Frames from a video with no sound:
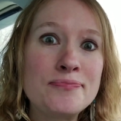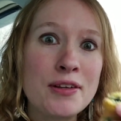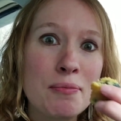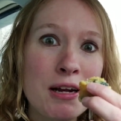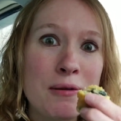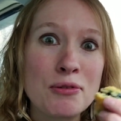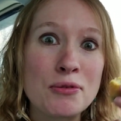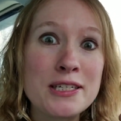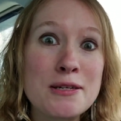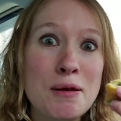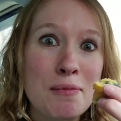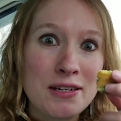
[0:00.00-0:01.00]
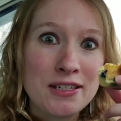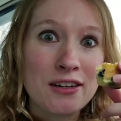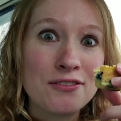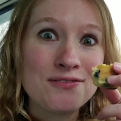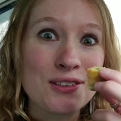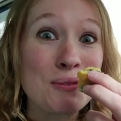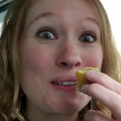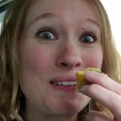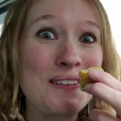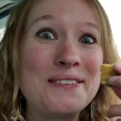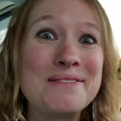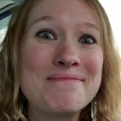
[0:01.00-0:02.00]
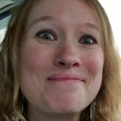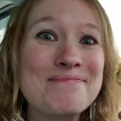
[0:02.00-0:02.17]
I made up the recipe myself. They're really good.